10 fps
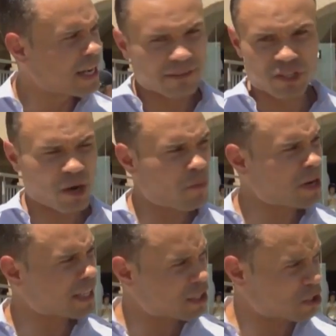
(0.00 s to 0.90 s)
If
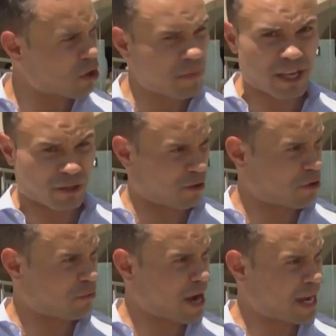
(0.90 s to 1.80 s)
someone could show me a
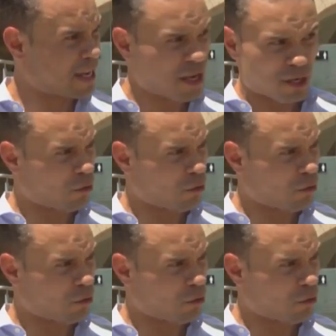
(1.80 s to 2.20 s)
third way,